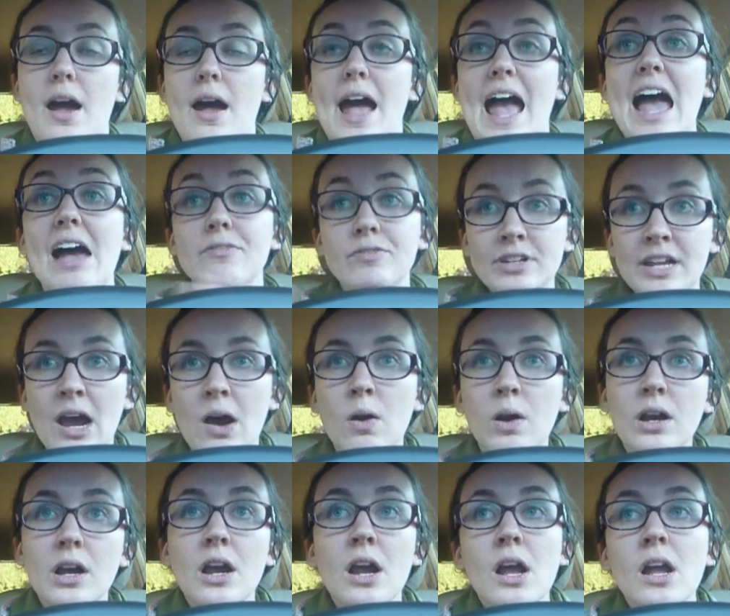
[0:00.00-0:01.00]
Uh, half an
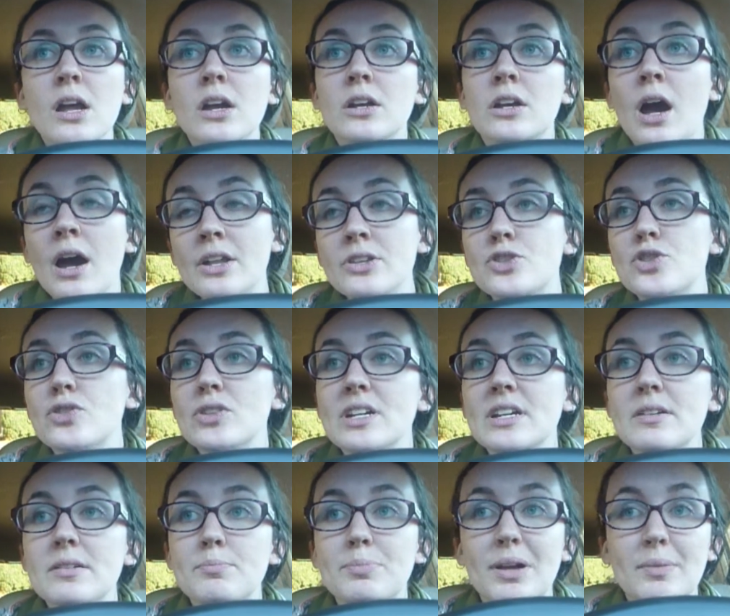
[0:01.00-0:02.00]
hour,
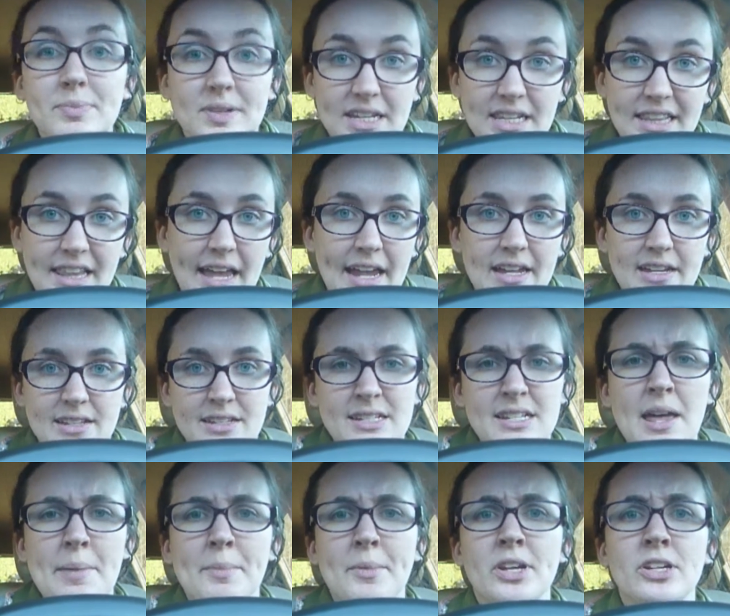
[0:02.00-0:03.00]
country bumpkin
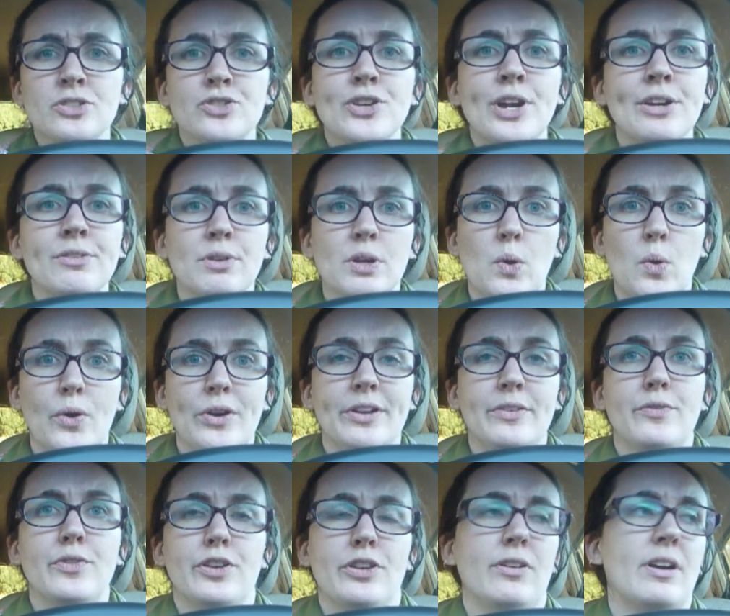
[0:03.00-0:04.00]
lanes. I'm gonna try to record
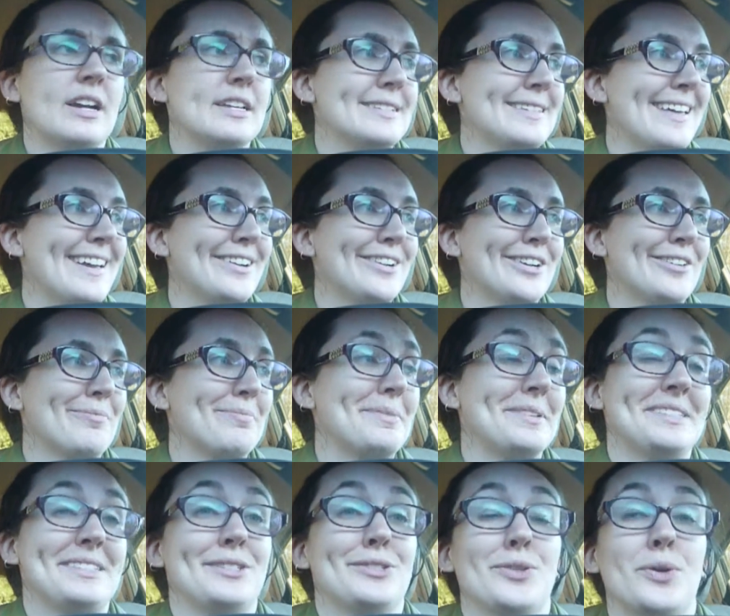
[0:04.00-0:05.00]
it for you guys later
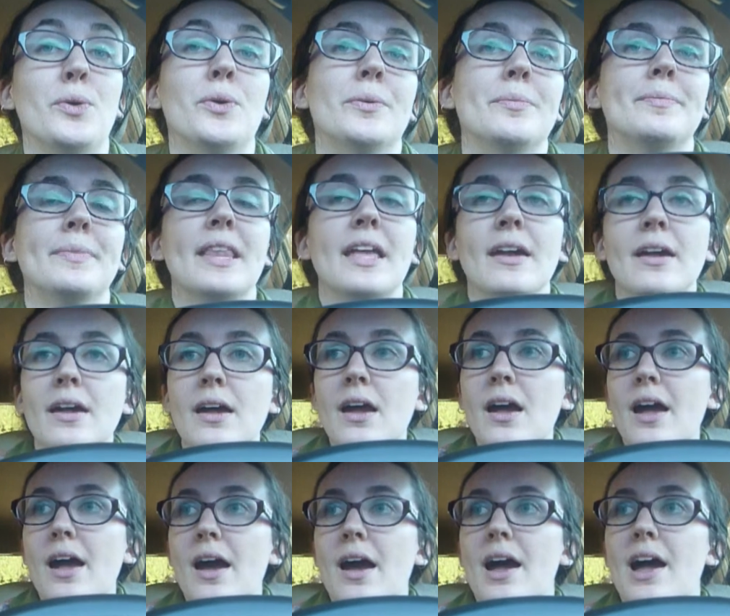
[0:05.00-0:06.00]
because it's cool
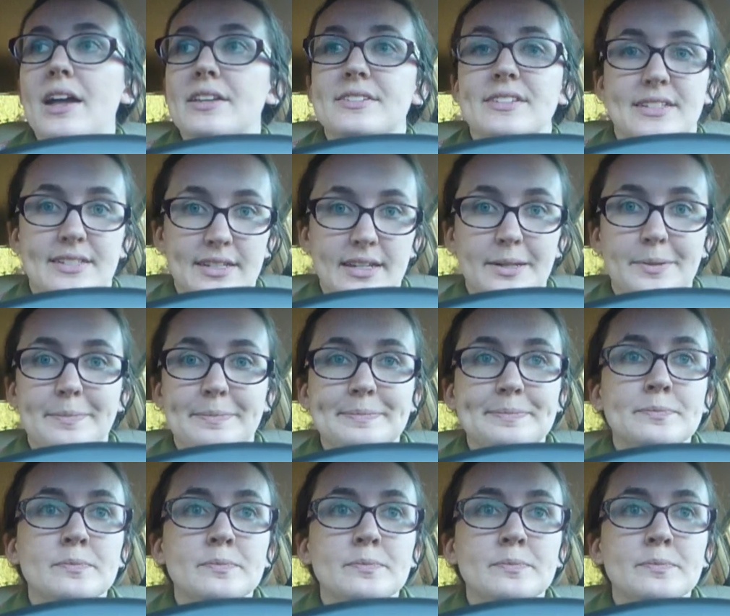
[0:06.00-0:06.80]
uh, to see.